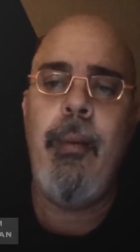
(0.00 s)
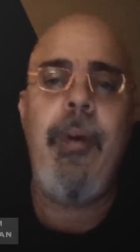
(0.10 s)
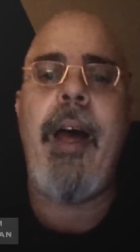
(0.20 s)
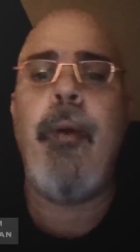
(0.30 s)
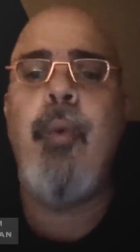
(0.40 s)

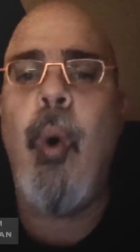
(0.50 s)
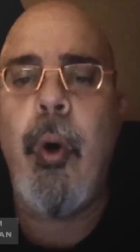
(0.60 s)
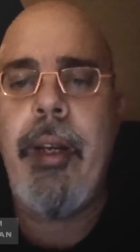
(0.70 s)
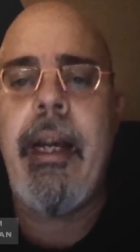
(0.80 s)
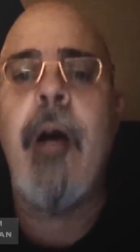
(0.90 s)
Without
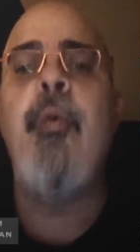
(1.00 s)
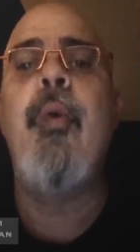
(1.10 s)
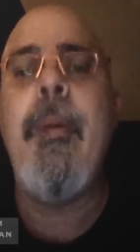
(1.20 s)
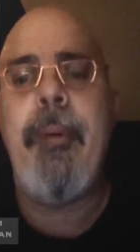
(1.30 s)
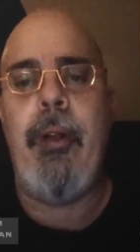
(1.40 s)
warning, a
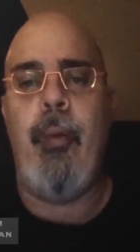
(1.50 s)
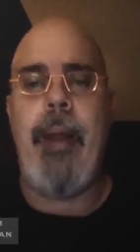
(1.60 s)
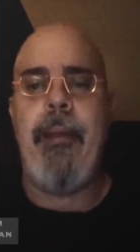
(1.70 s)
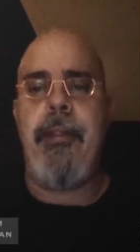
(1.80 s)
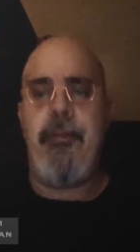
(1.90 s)
ripple
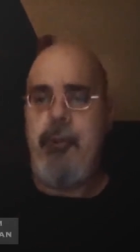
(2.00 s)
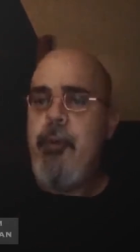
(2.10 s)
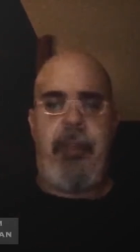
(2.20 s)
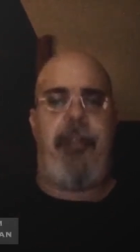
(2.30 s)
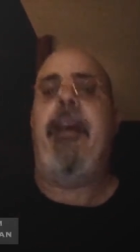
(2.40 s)
went through
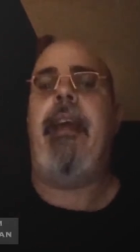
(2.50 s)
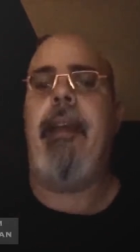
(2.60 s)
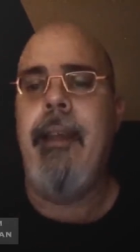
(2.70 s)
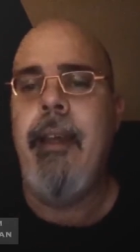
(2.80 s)
the thing,